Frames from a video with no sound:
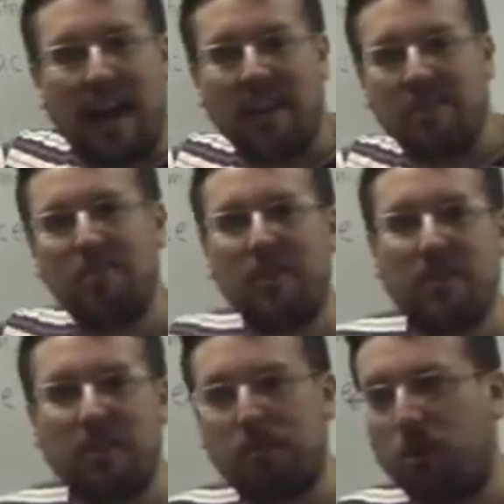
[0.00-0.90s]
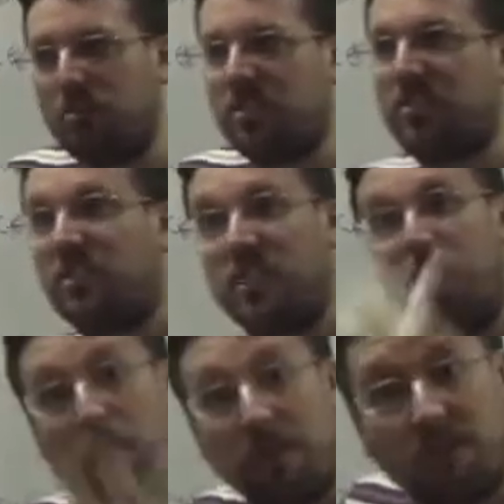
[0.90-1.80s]
and the processor does a
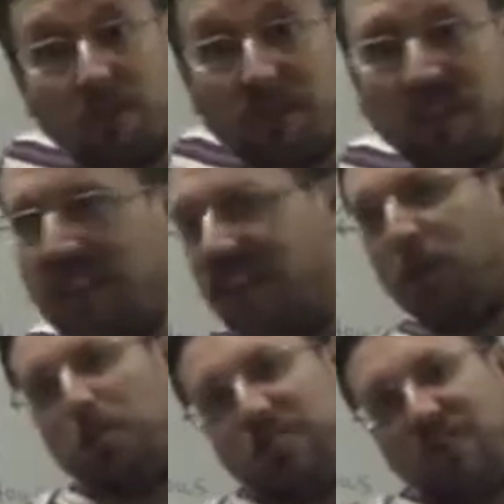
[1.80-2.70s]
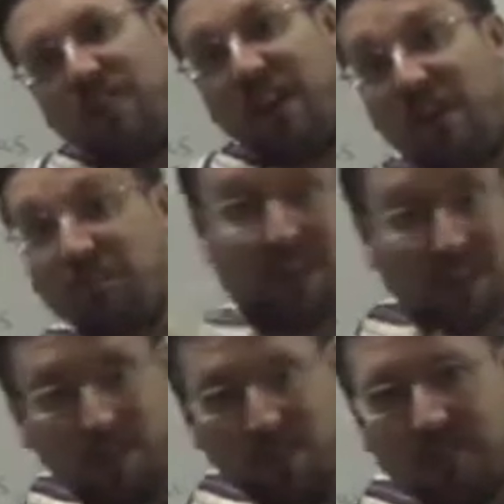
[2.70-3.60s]
little bit of something, then a little bit of something else, and a
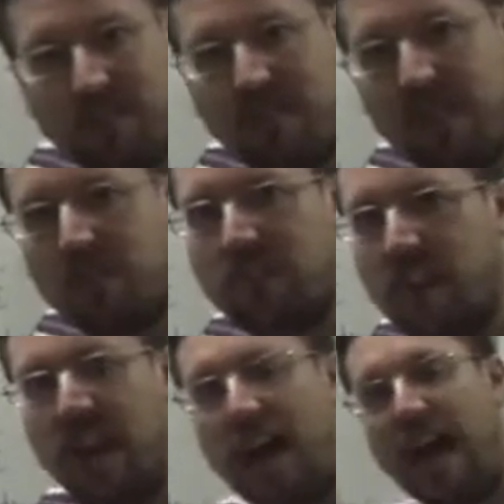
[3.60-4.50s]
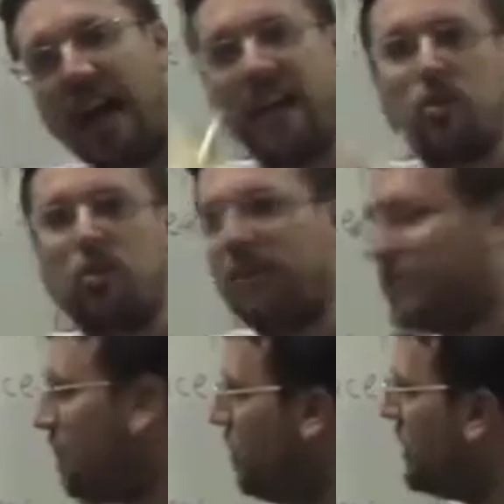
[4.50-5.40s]
little bit of something else, and it creates
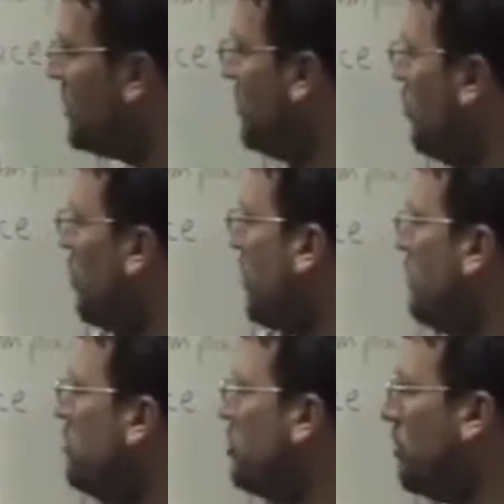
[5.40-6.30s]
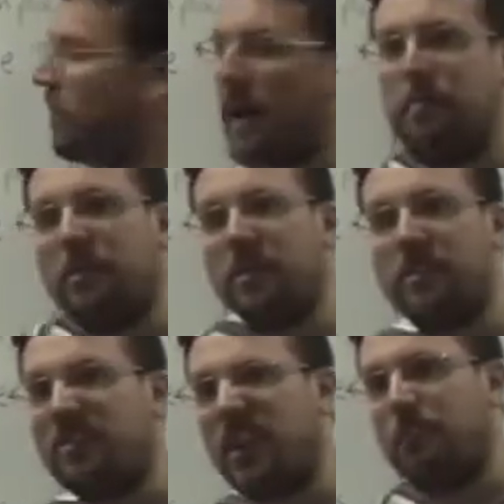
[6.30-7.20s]
the impression that all of those jobs are happening at
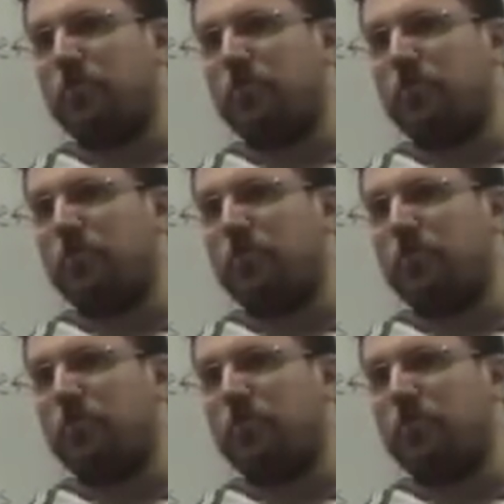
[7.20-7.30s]
the same